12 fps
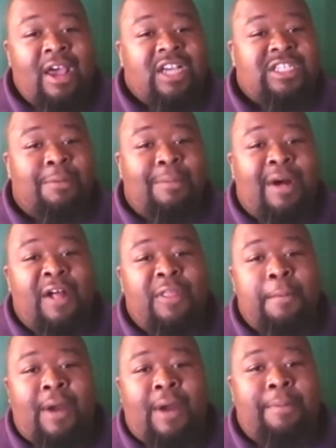some other
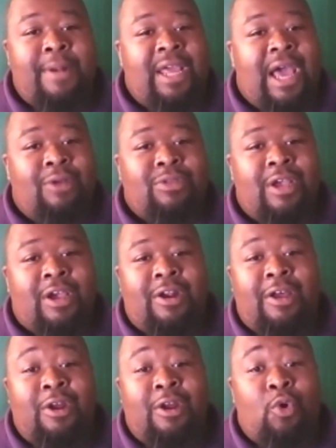property out there in
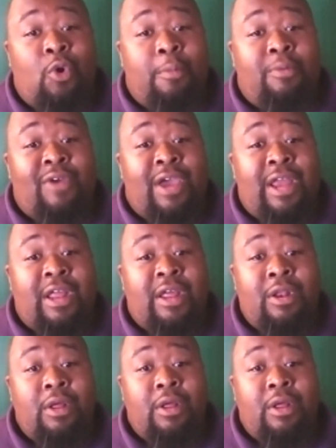unincorporated